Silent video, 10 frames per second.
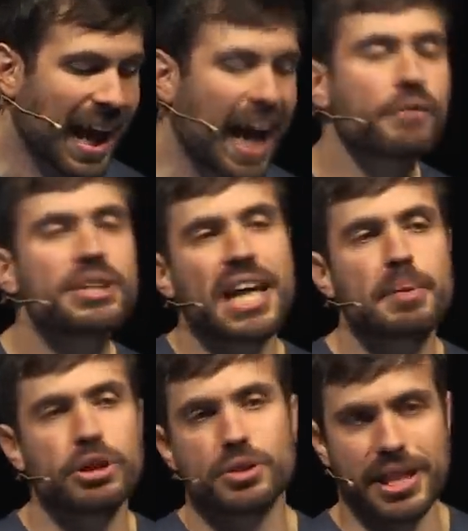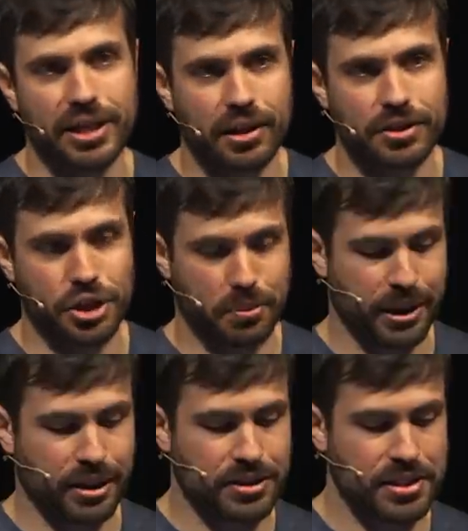Every time a new technology
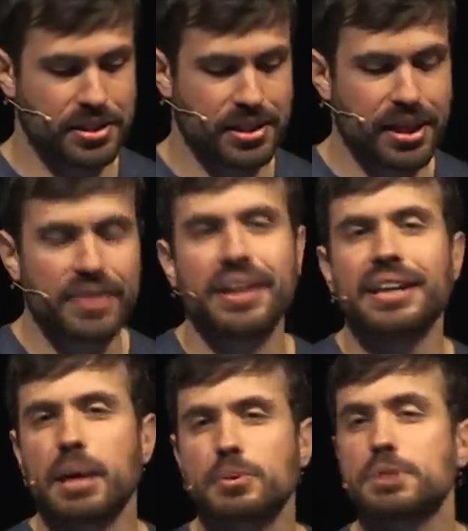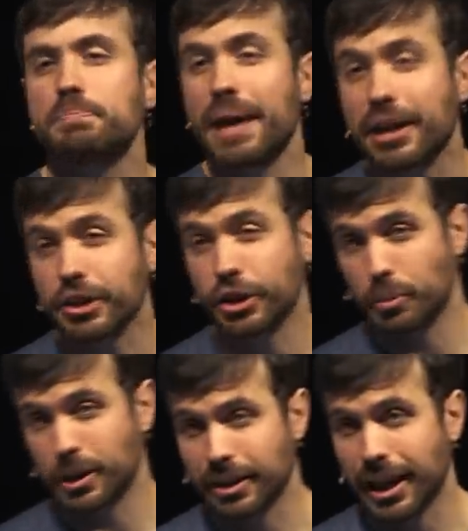appears, that enables better
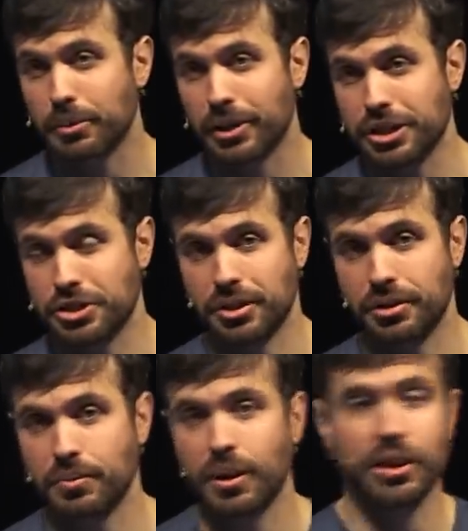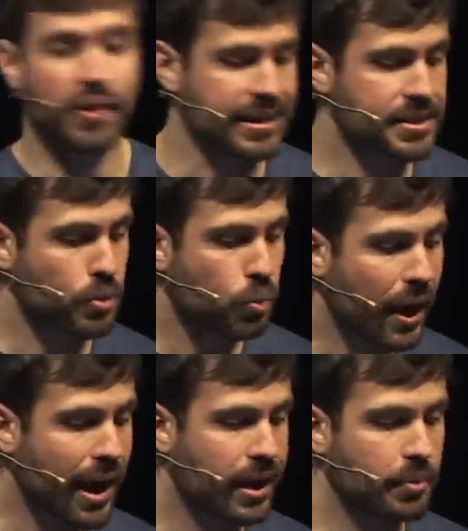human collaboration, whether that's the
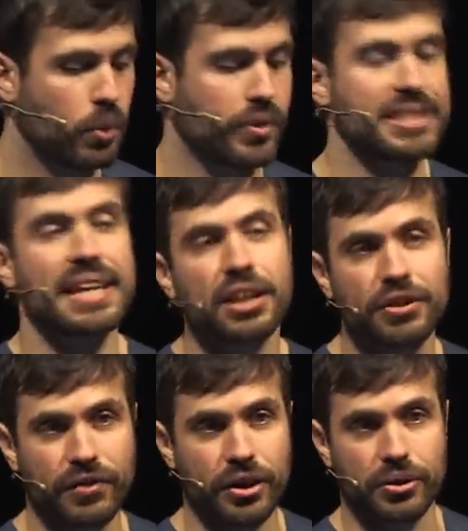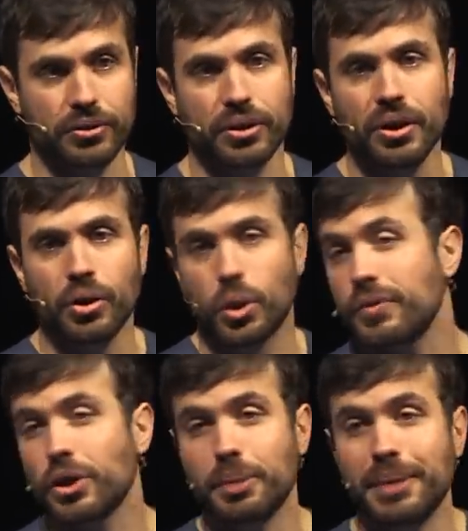web or the telephone, or
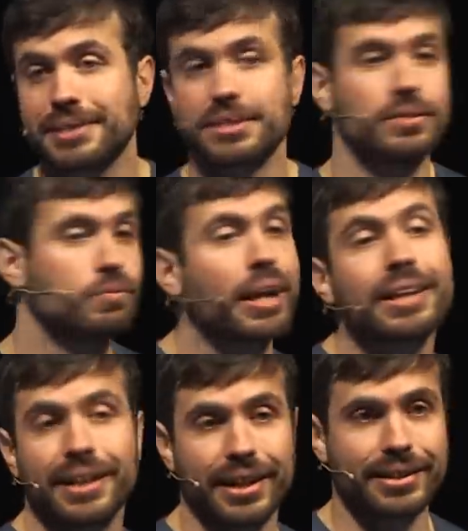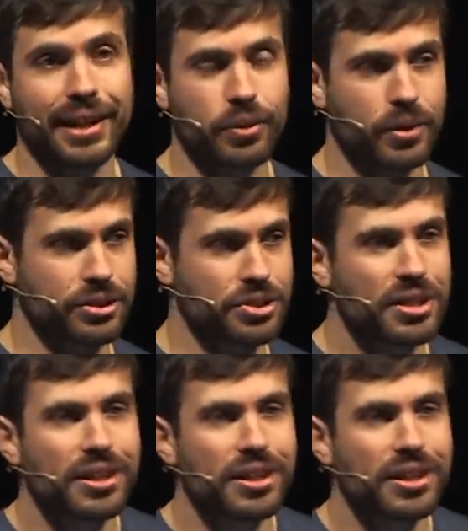even going back to writing and language.